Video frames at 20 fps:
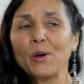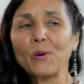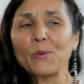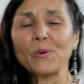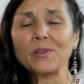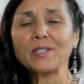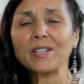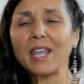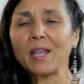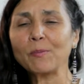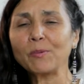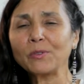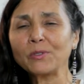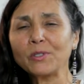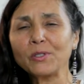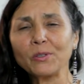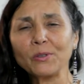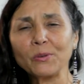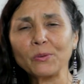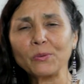was able
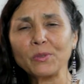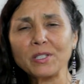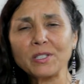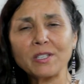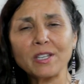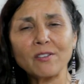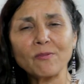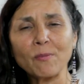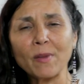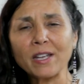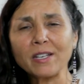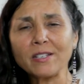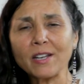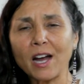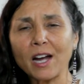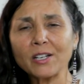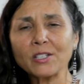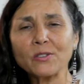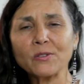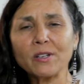to receive my
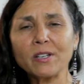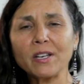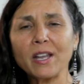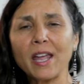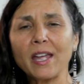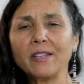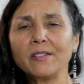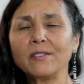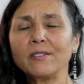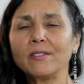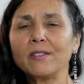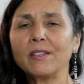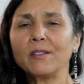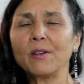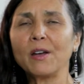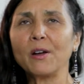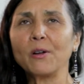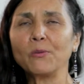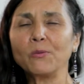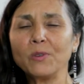doctorate and
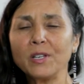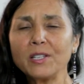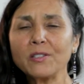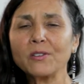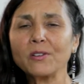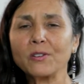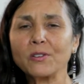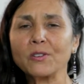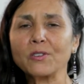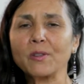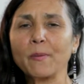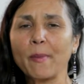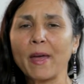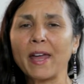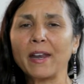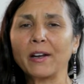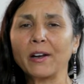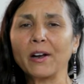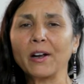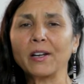research
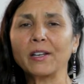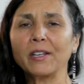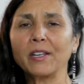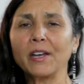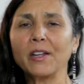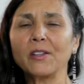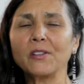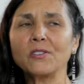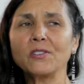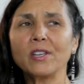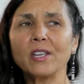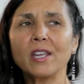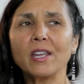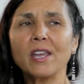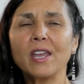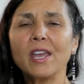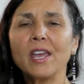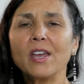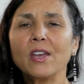somatic archaeology.